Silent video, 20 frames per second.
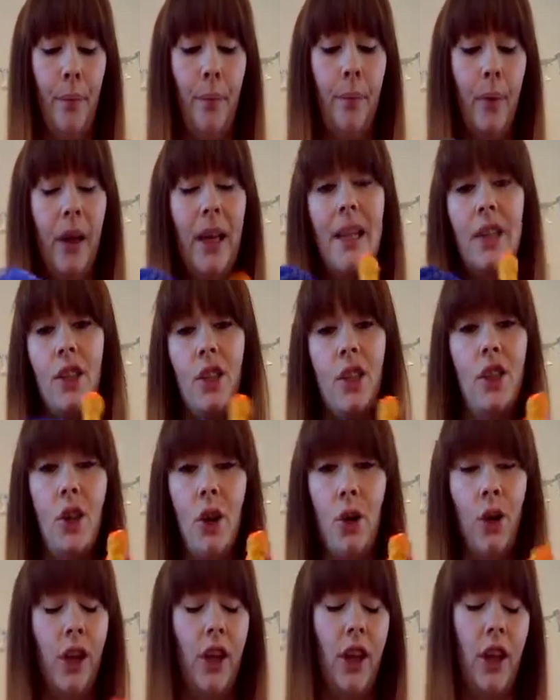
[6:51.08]
But it's
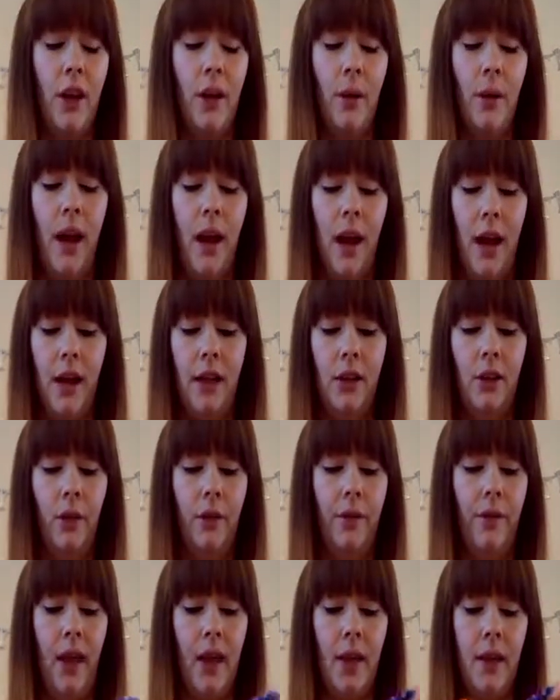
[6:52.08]
so cute, and I
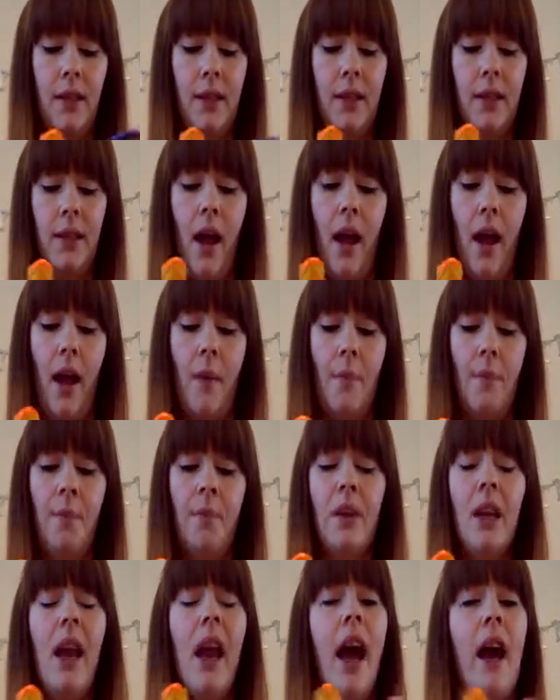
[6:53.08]
love this. I
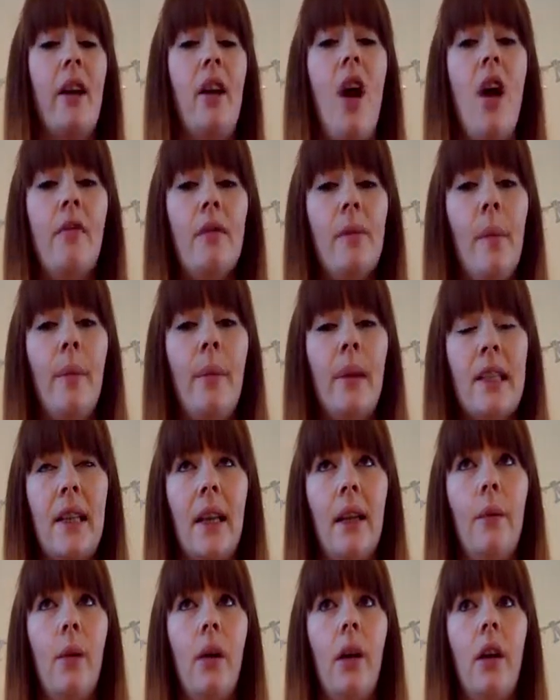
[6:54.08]
can't remember
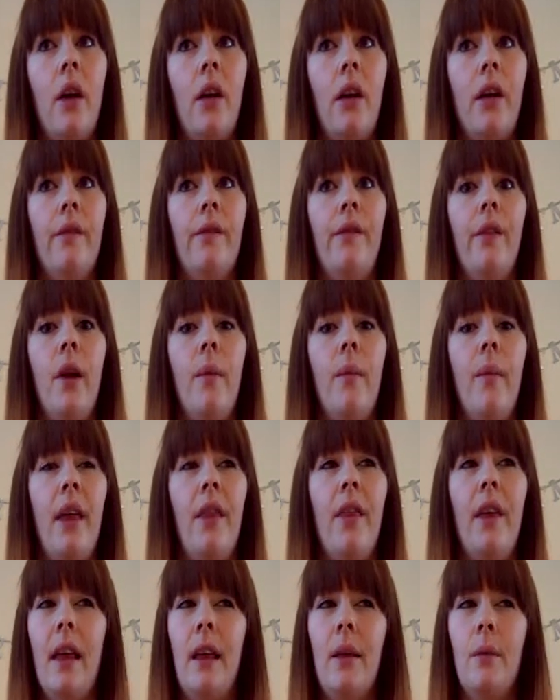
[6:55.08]
exactly where I got it from. I
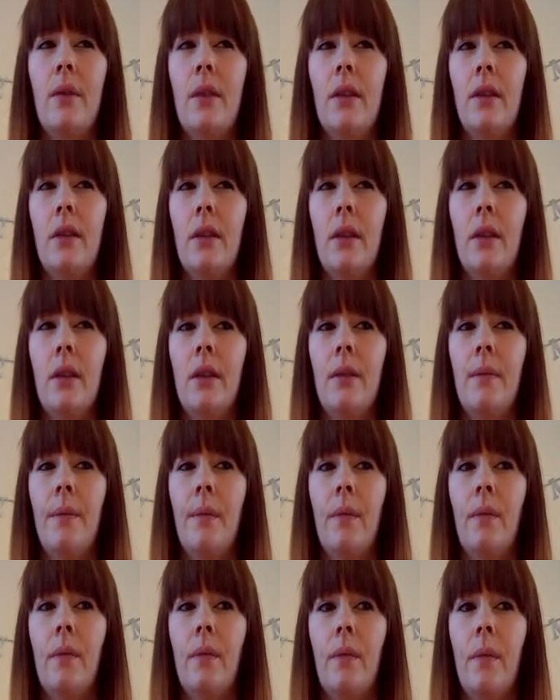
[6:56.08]
think
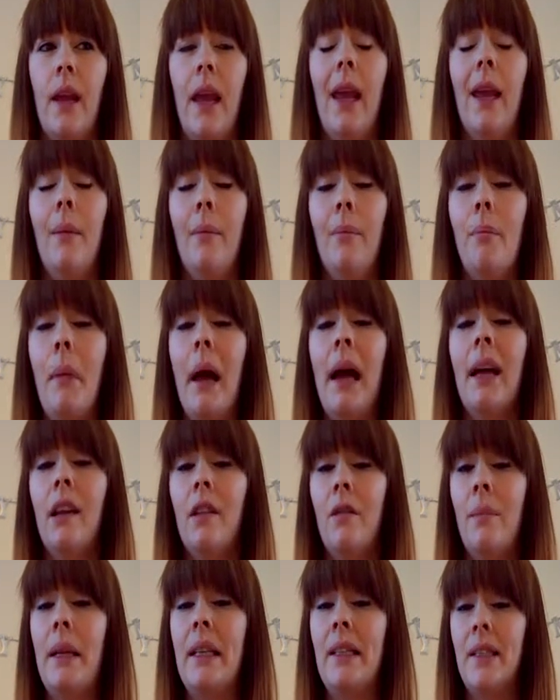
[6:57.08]
it might
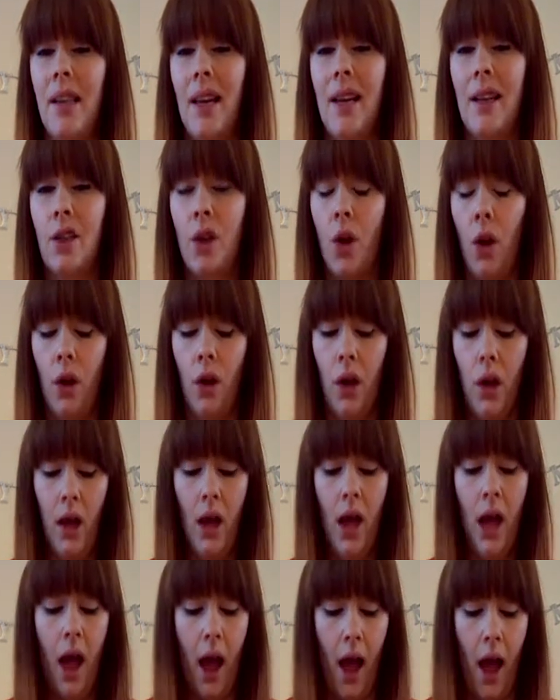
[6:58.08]
have been Tesco,
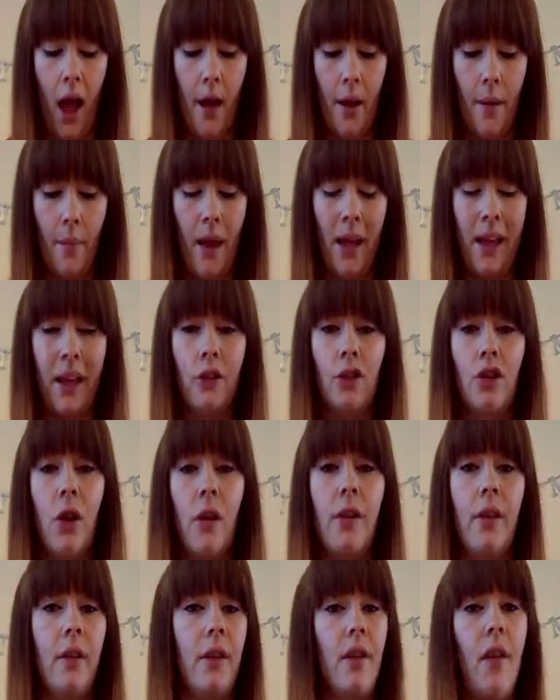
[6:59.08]
and I
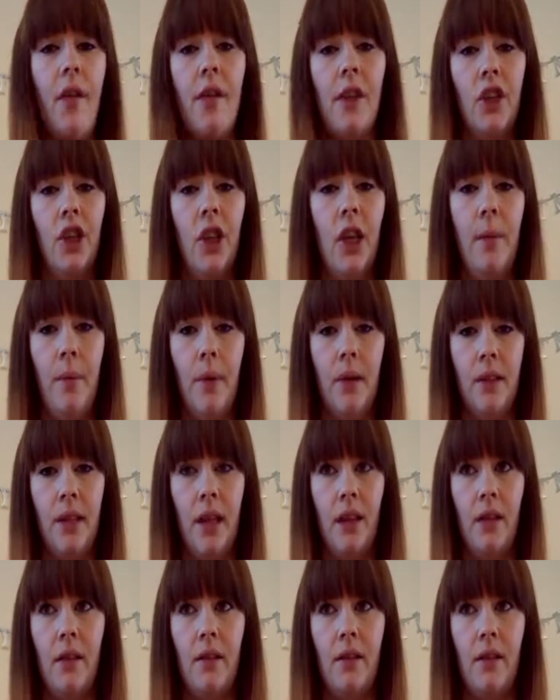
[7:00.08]
don't think they're the cheapest.
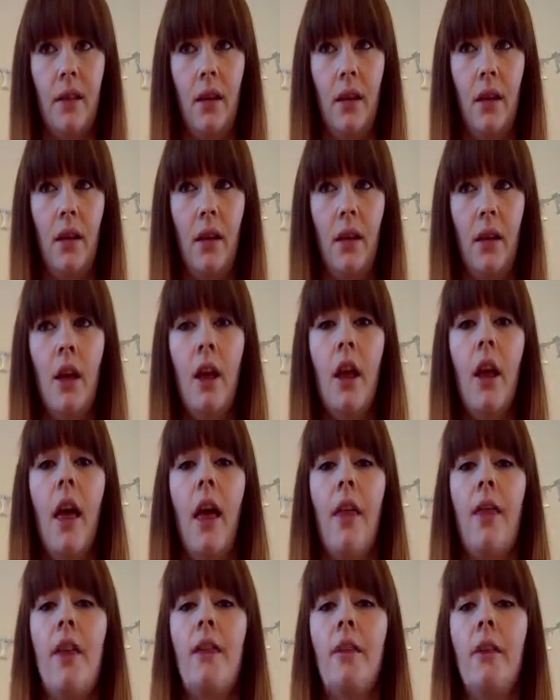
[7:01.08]
I think they're
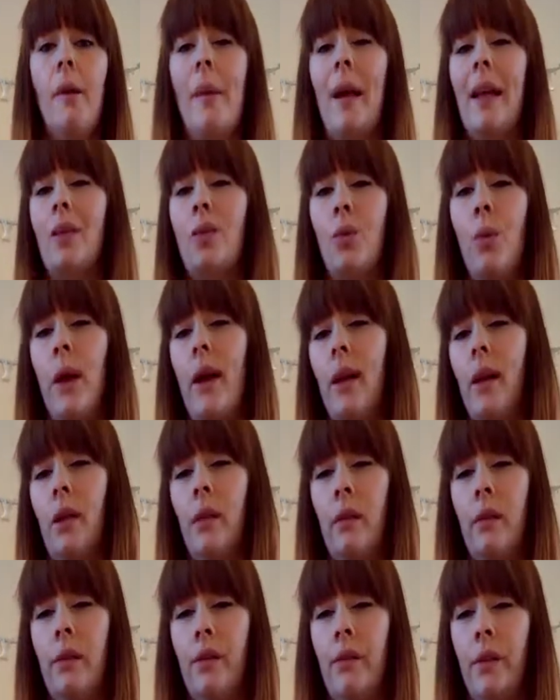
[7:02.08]
about
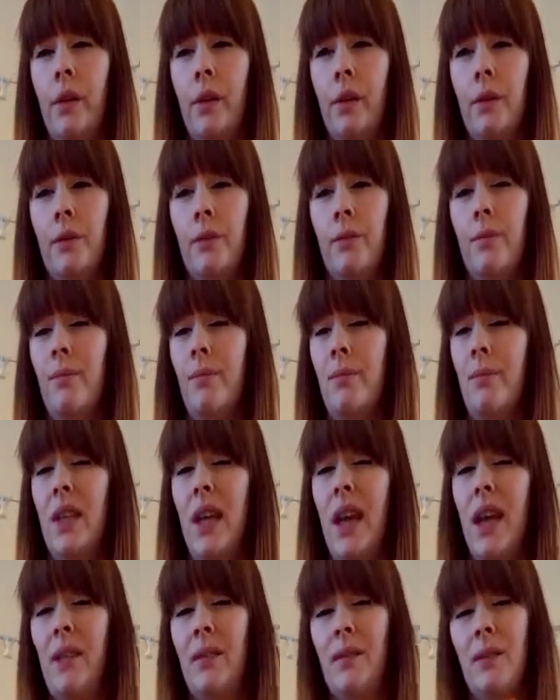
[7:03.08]
£10
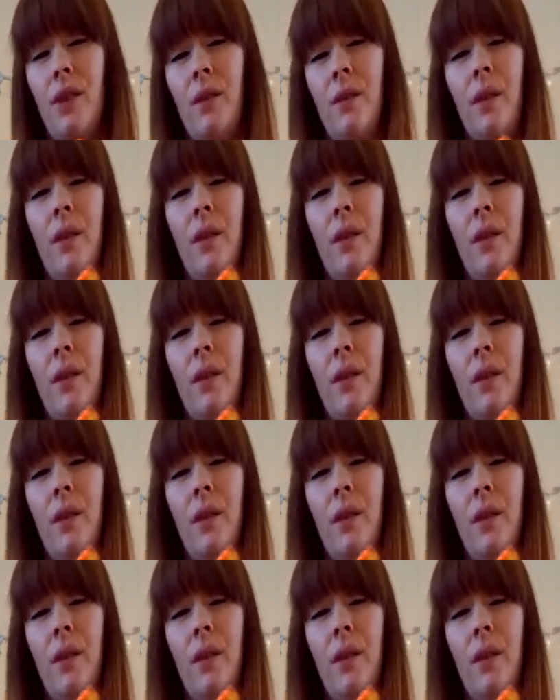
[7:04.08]
to